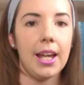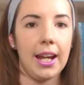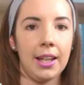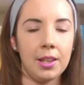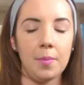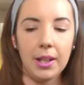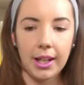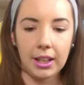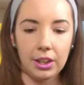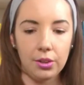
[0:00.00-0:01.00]
In the
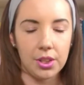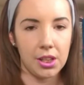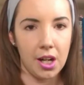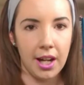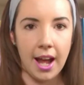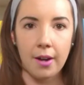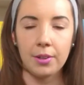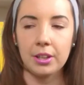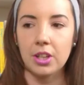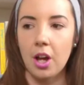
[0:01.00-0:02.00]
beginning, you start
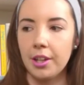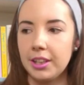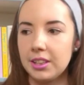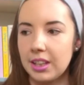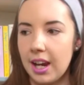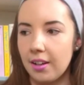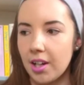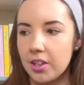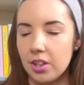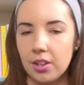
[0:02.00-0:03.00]
out, there's all these
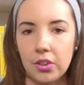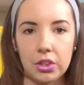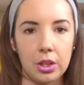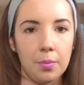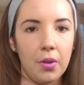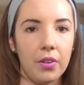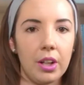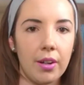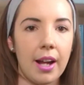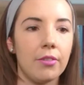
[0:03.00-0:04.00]
characters, you're
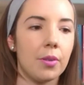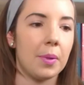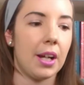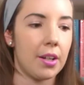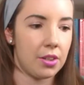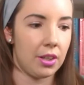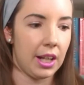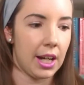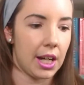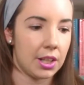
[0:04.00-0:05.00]
moving around from character to
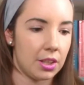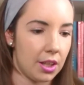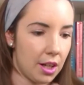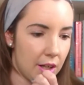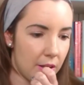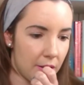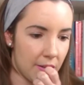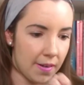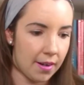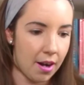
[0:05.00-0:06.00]
character,
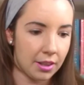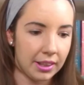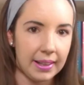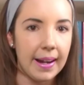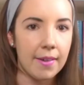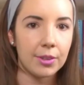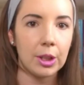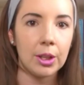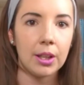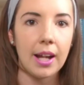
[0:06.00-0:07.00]
you're hardly
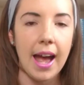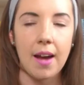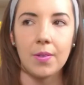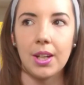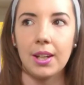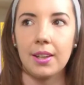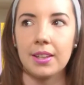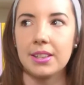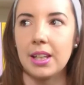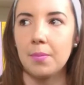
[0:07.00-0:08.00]
ever having
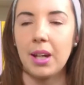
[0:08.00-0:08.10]
the same